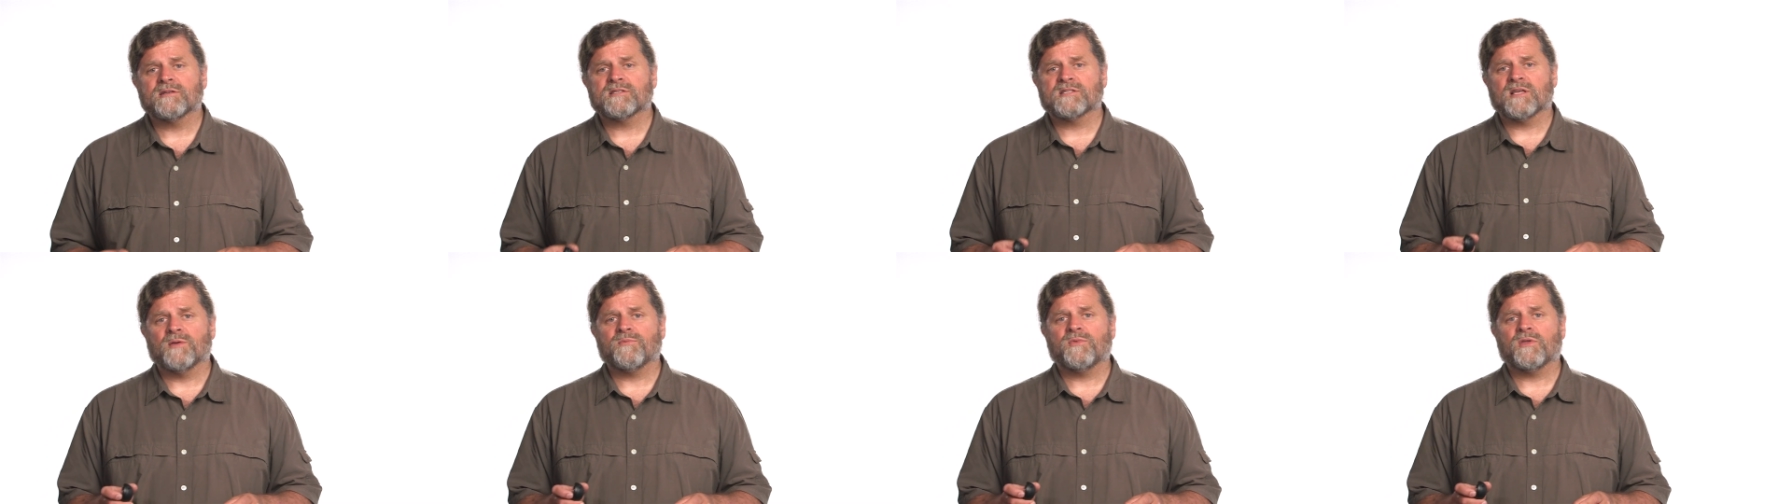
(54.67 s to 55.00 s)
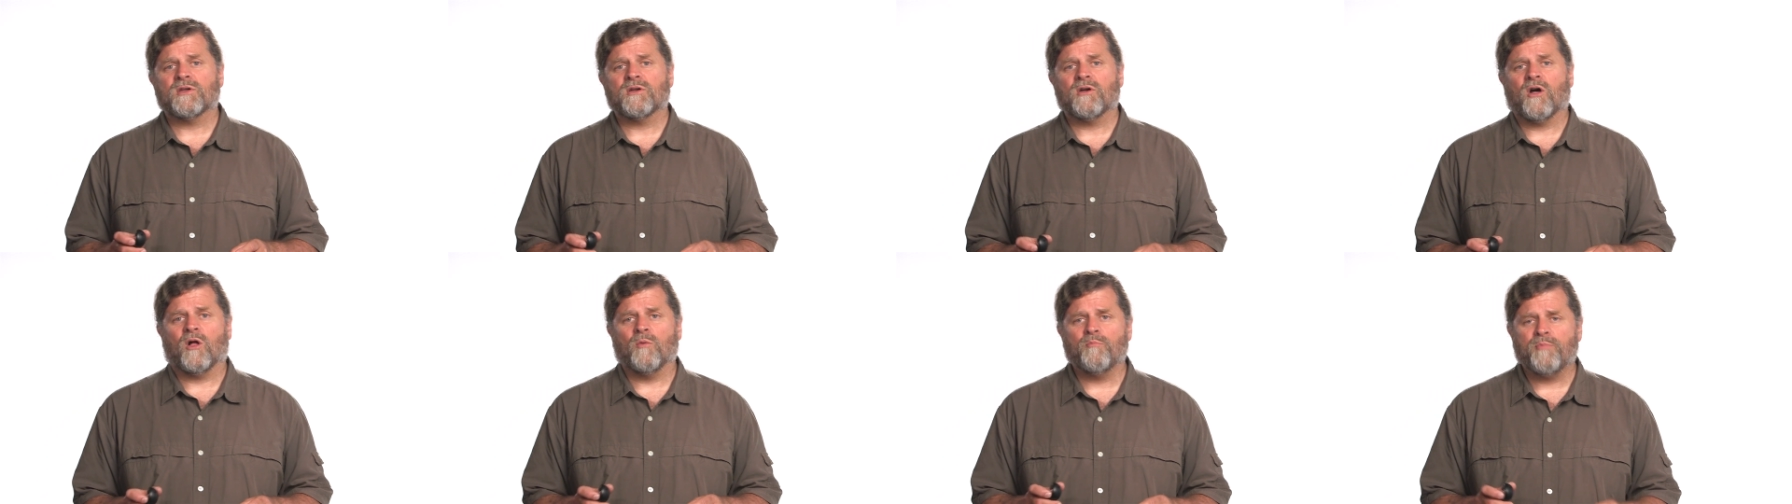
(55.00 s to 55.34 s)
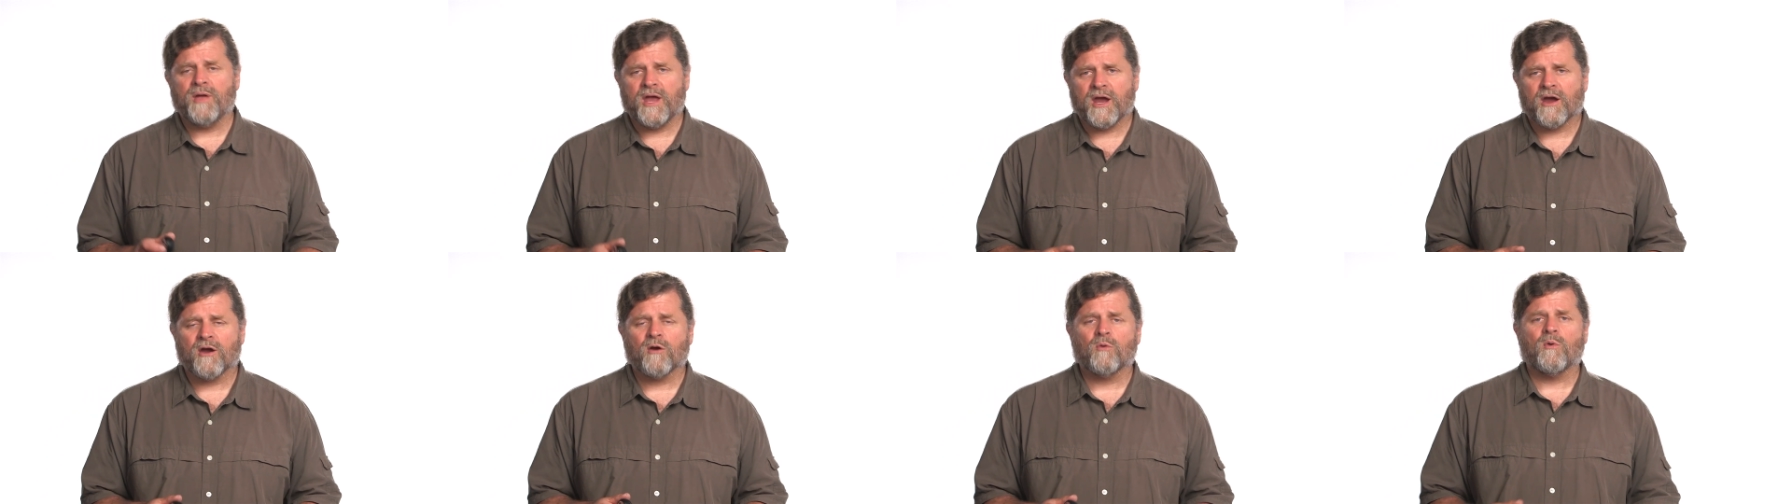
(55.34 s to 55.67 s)
something called
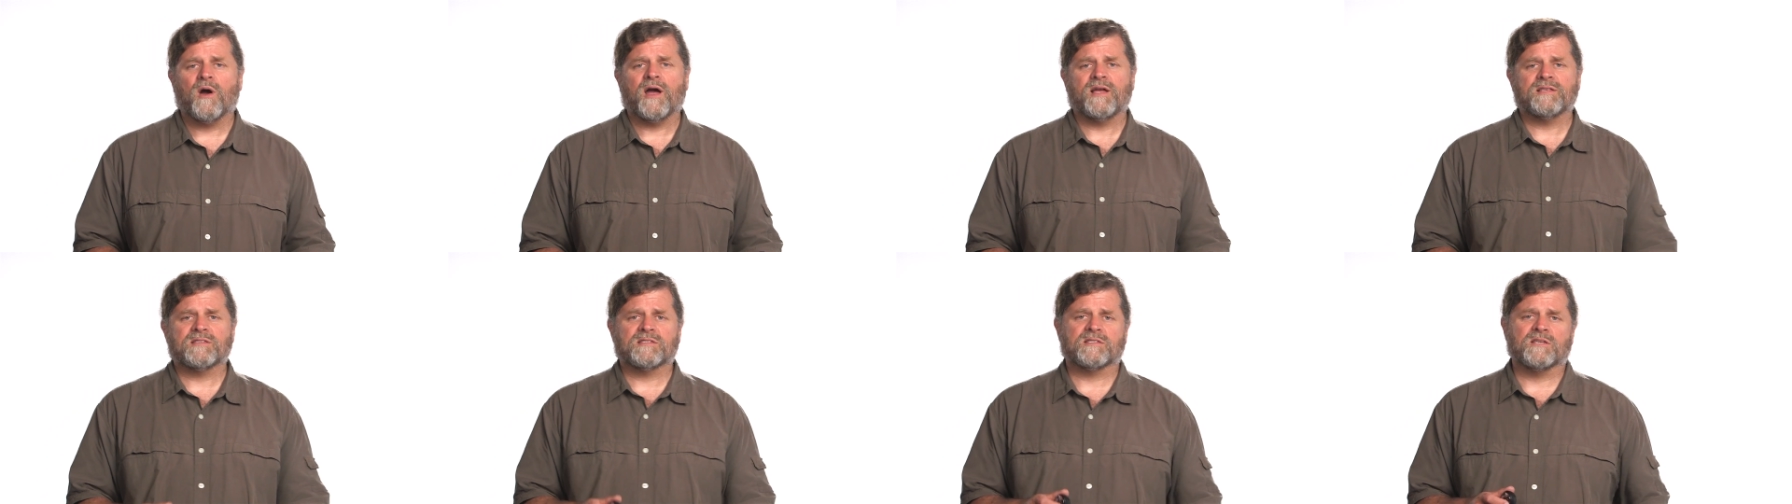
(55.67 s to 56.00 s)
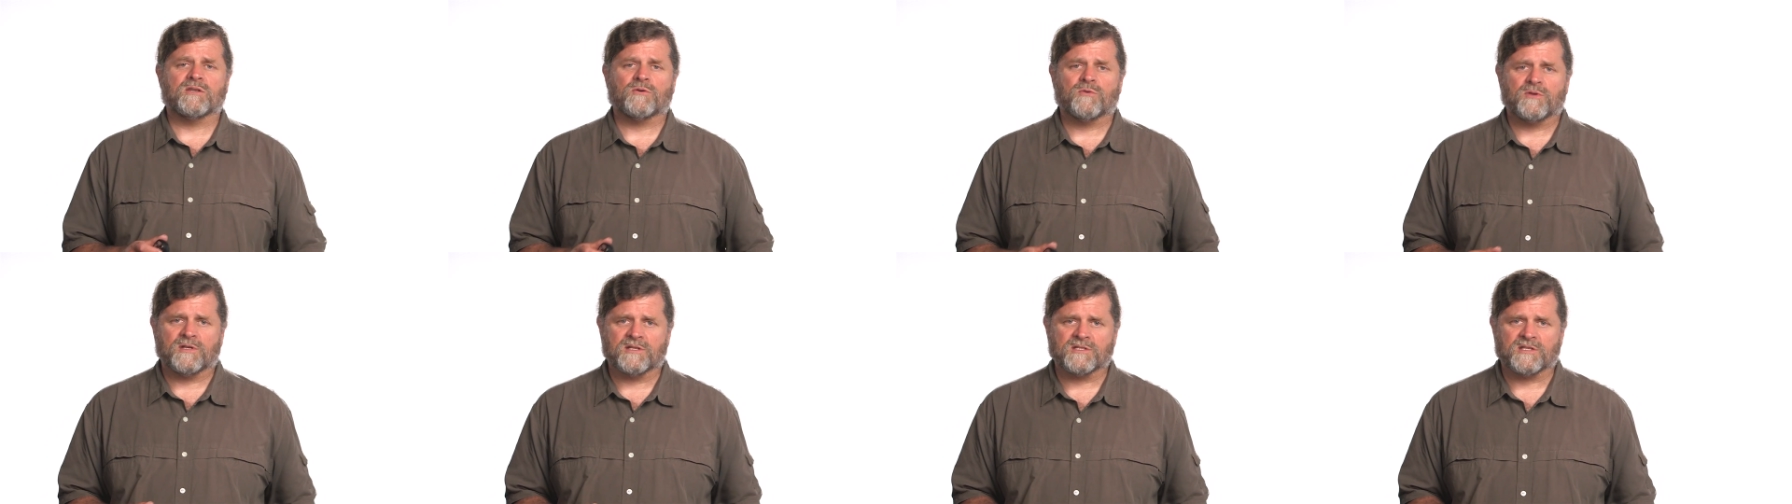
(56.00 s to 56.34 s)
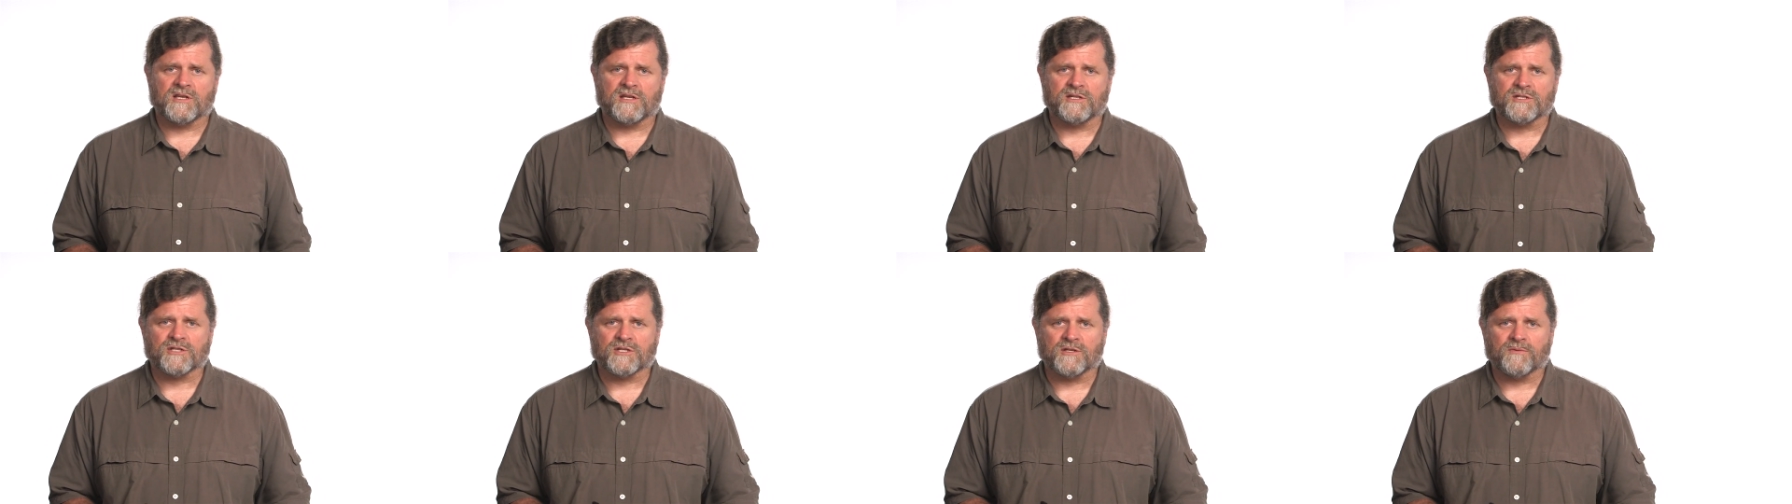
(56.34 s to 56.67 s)
pairwise
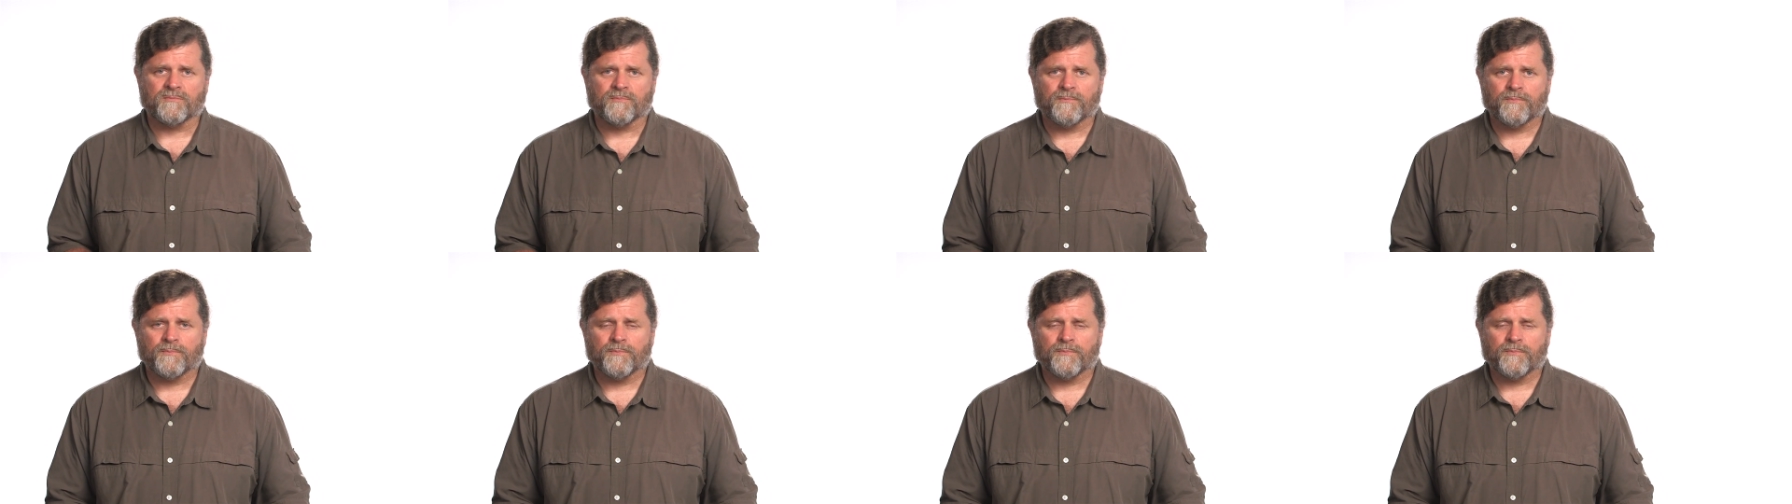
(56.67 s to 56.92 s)
synchronization